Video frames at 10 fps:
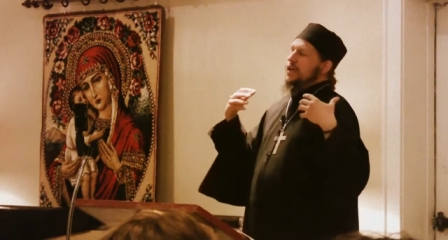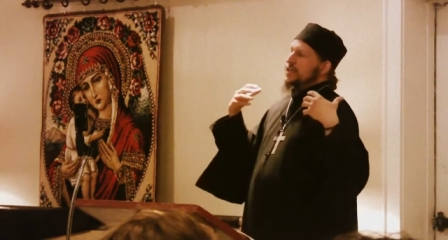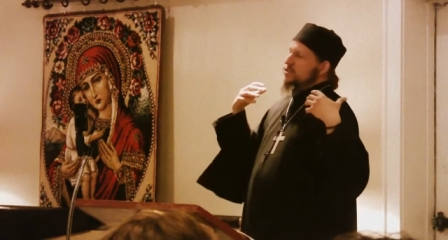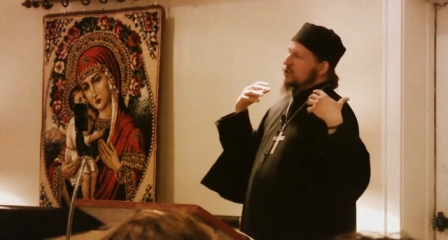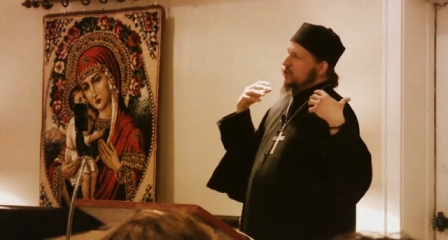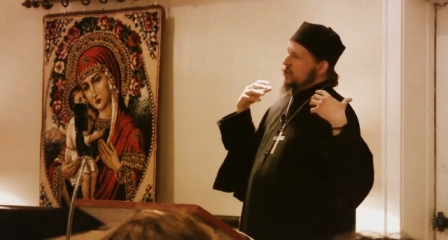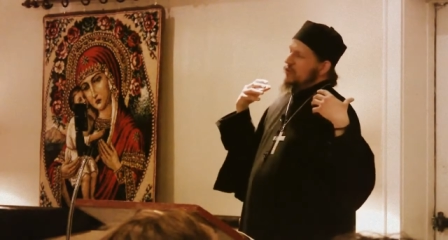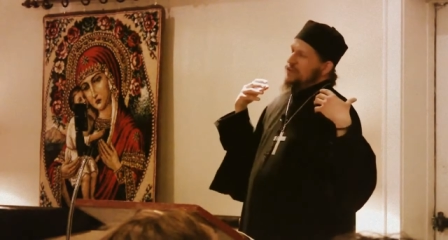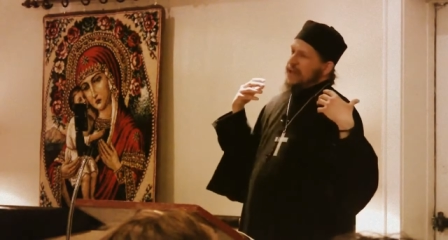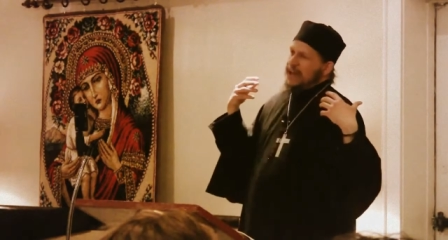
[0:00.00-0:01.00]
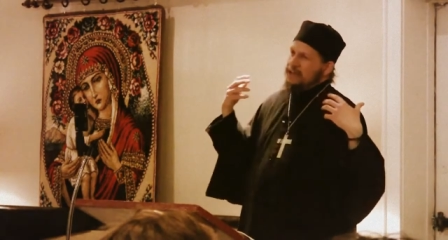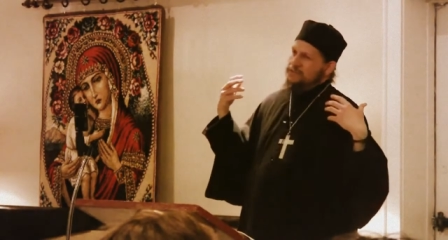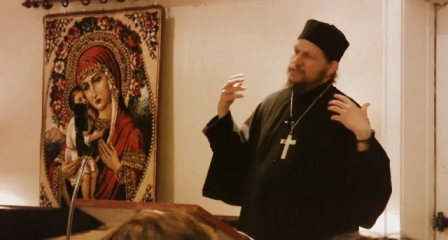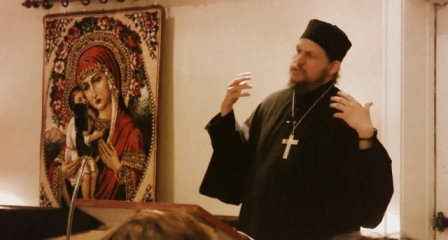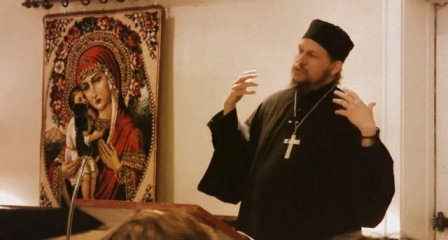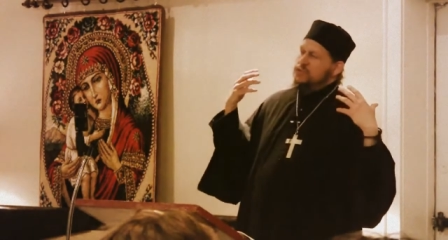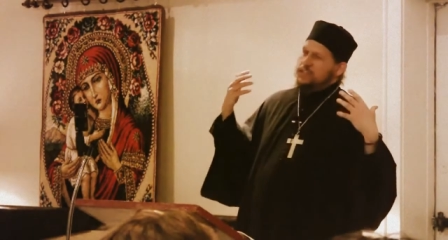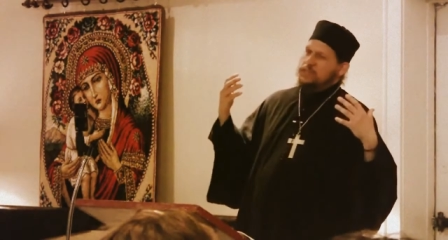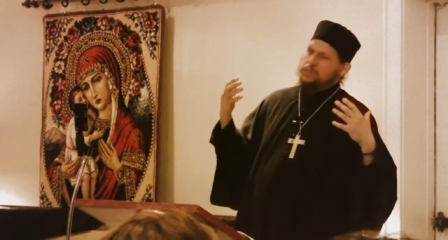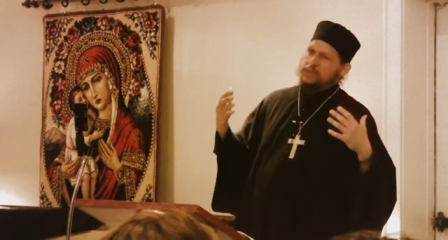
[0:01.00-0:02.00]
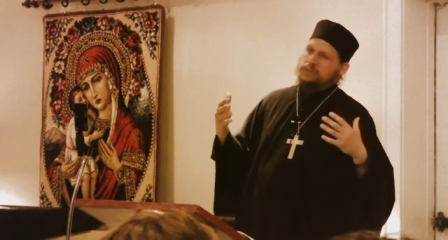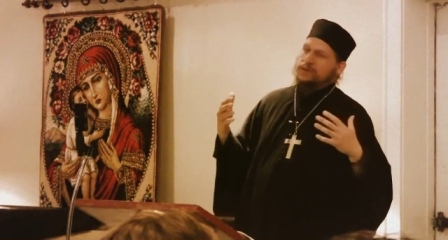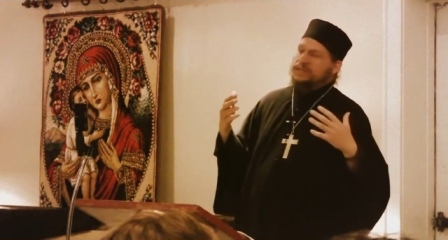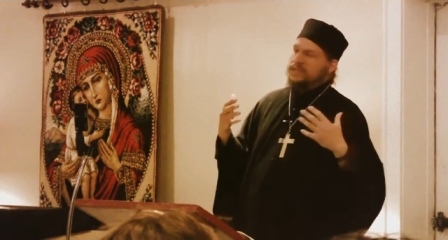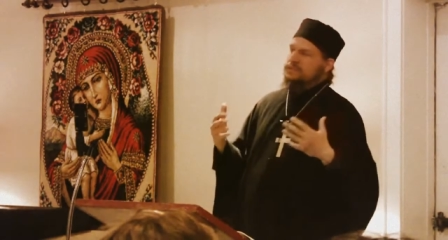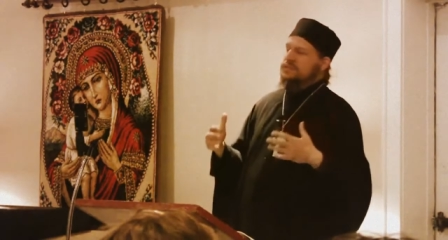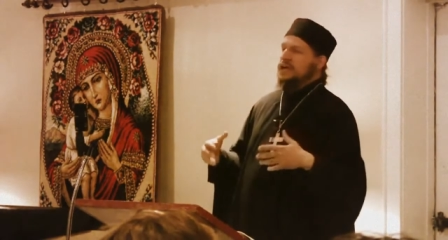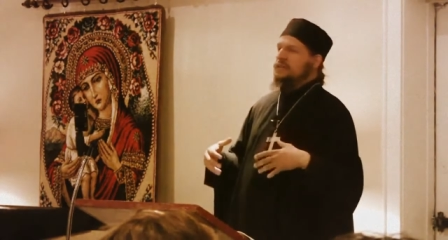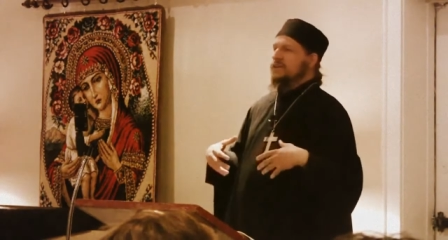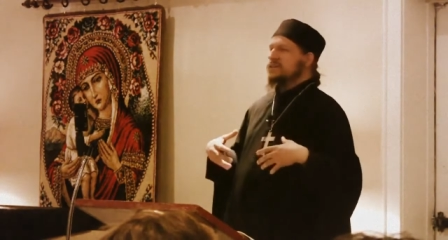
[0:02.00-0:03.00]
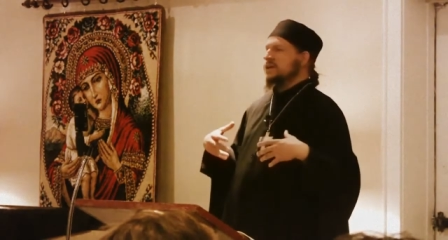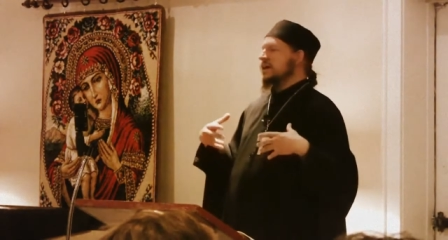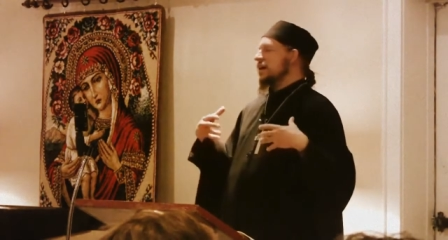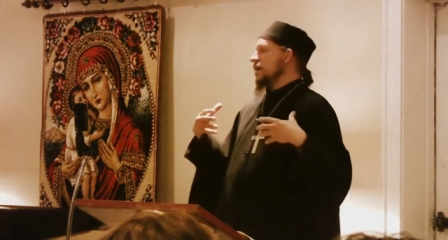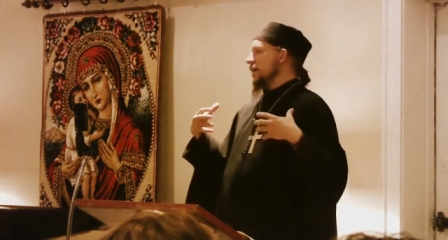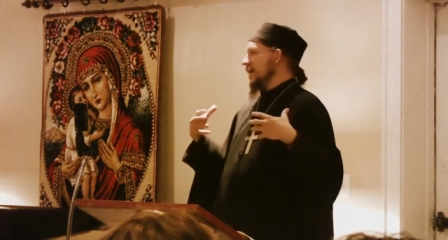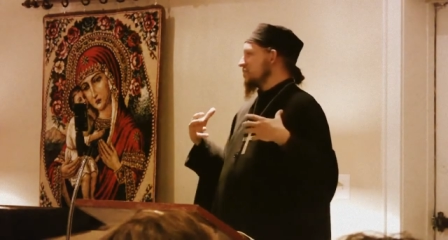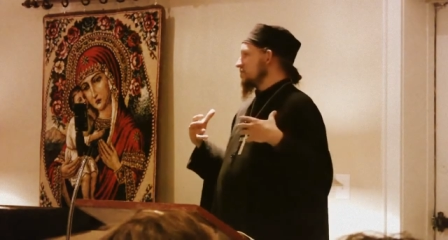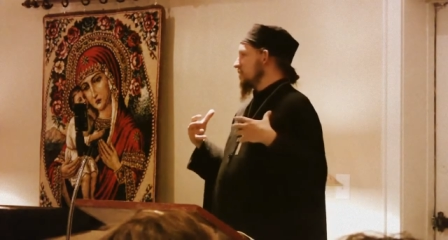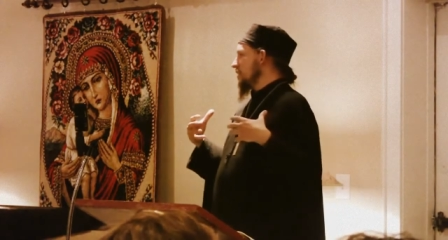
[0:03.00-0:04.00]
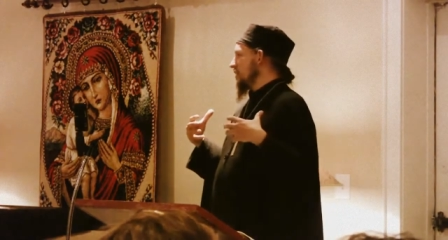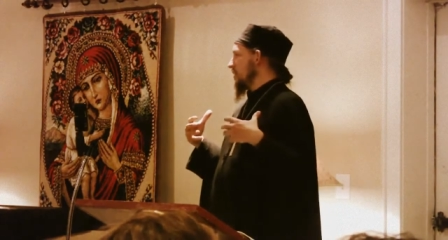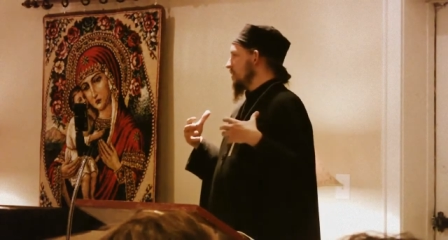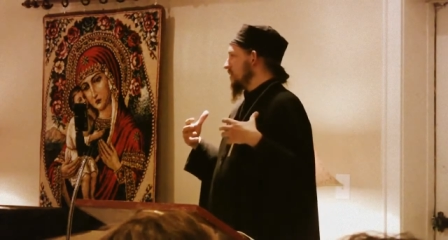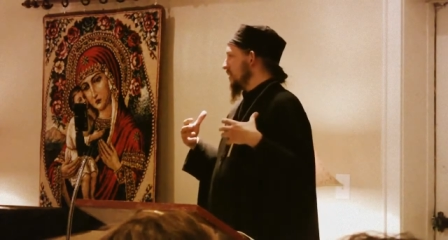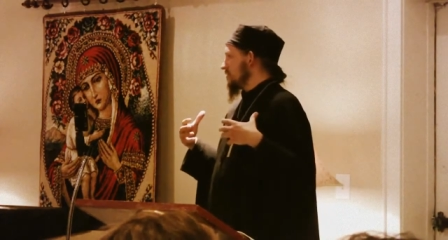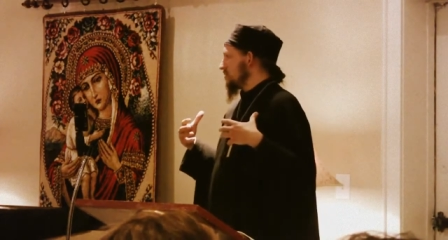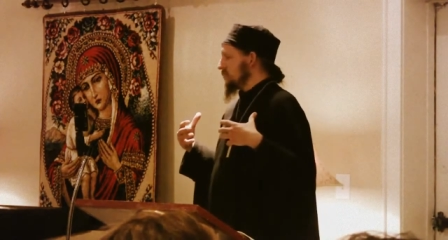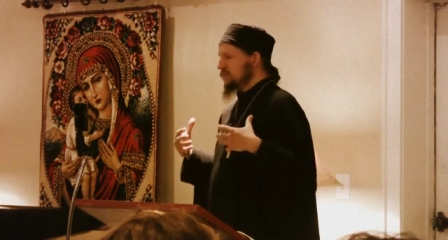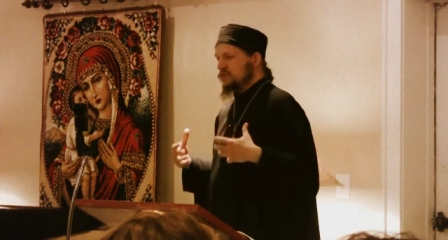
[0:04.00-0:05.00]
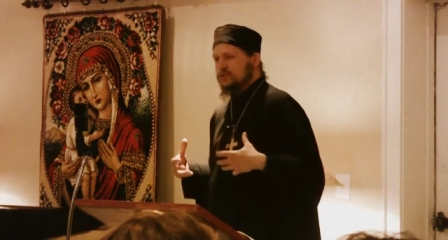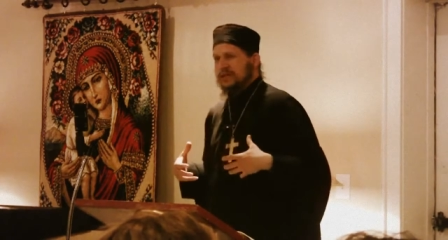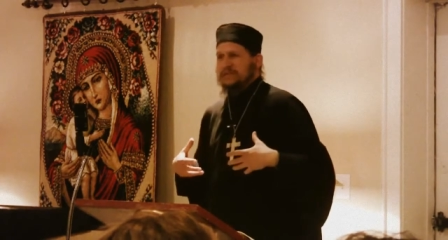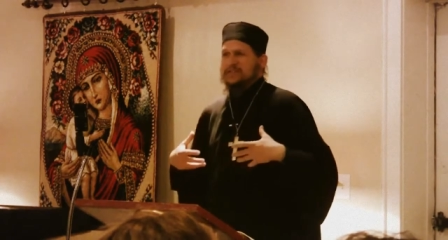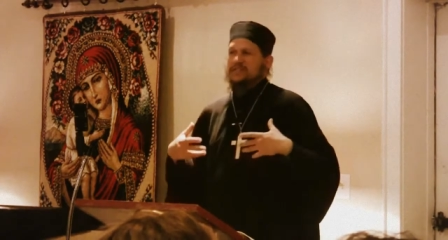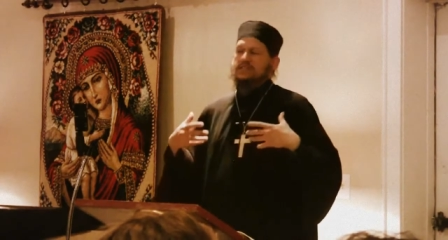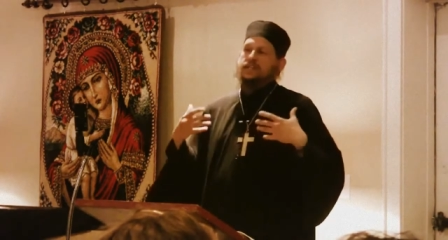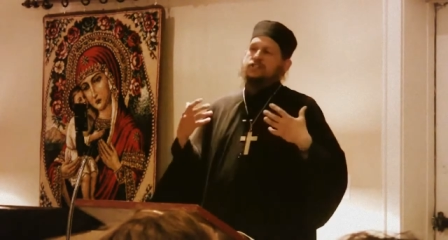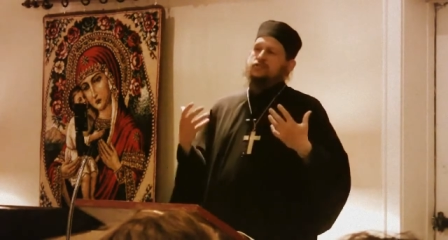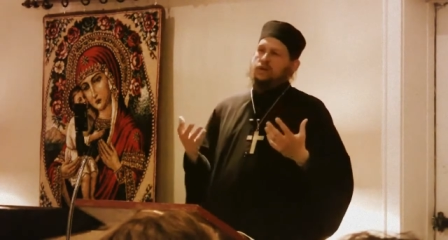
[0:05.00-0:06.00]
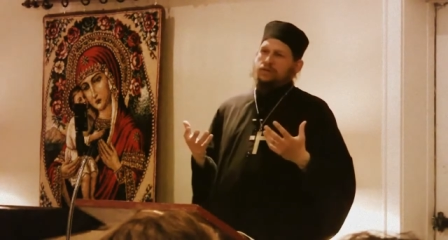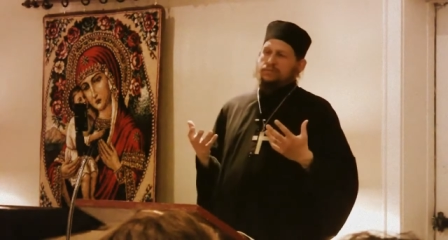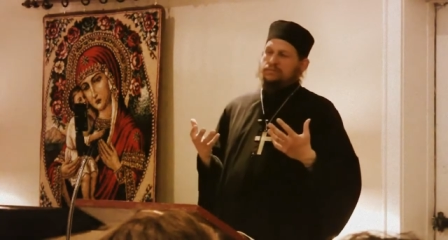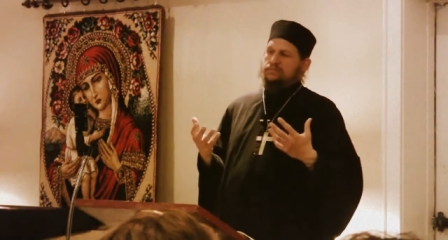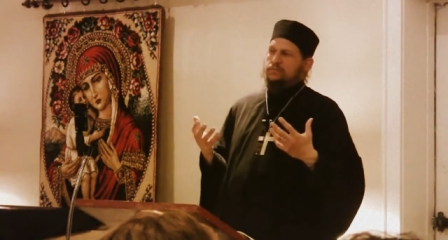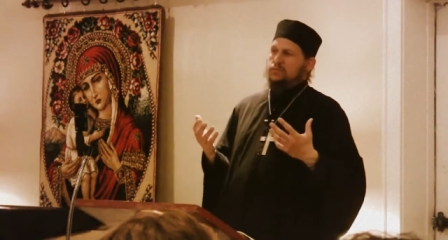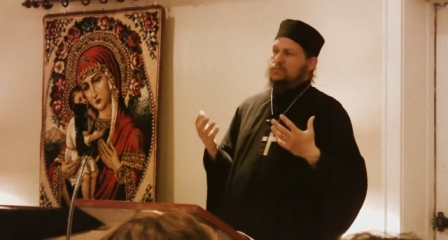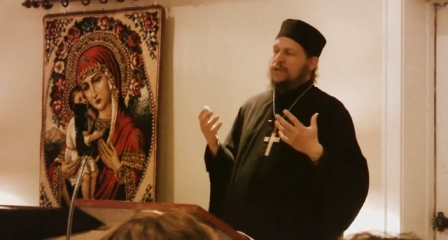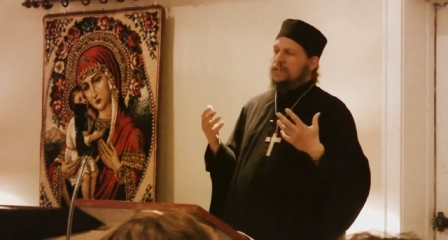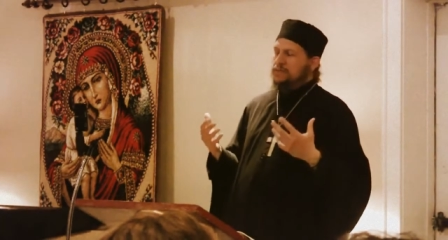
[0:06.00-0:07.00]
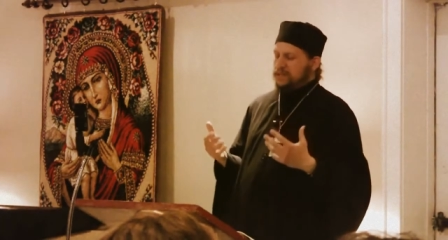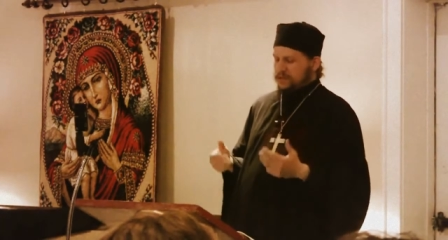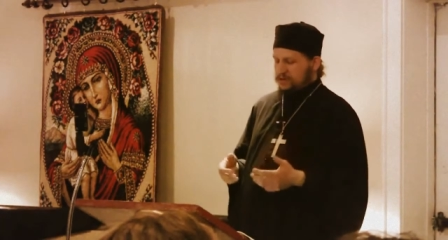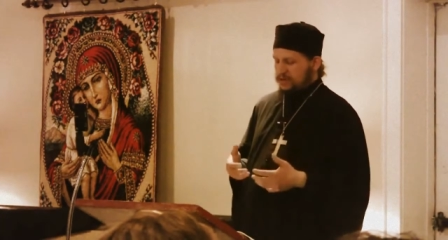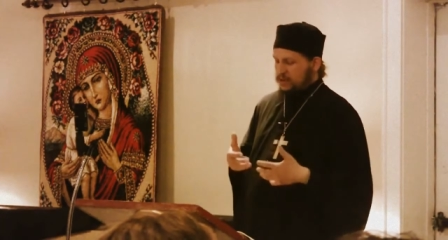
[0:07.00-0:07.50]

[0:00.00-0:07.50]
his whole life to these people at the end of his life as, a, as, as the fruit of his ascetic struggle through many, many years.